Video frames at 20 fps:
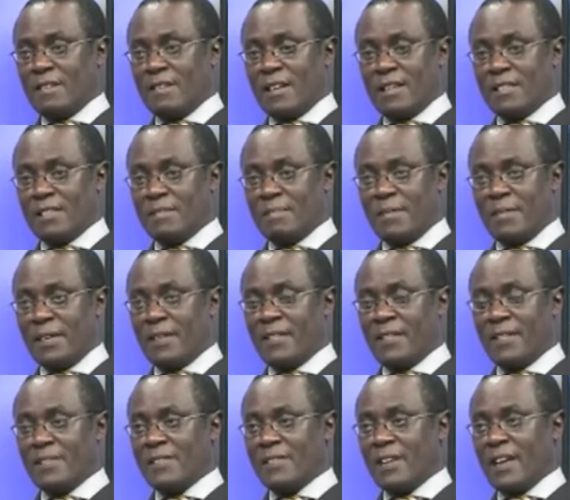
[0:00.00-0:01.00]
let's make
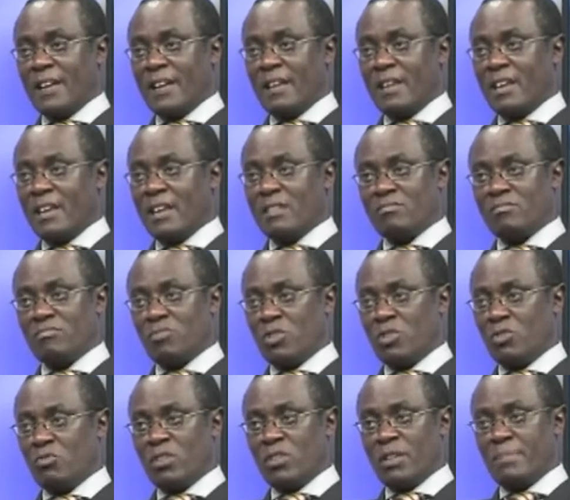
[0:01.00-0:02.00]
this guy king.
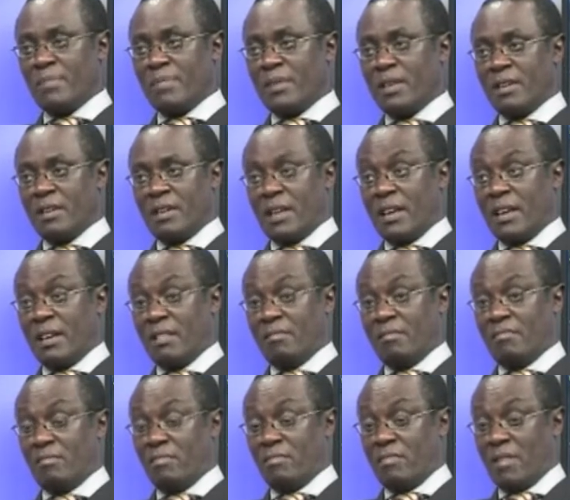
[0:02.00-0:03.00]
It would appear like
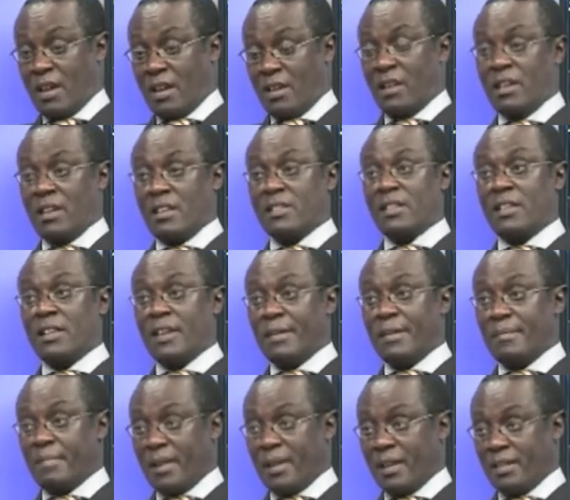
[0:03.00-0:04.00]
that is a
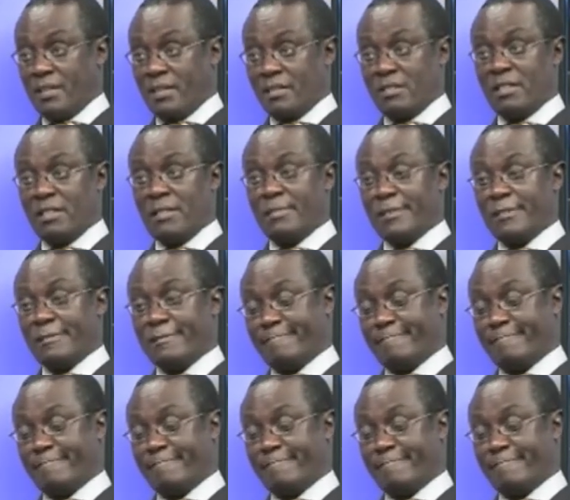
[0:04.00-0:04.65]
game plan somehow.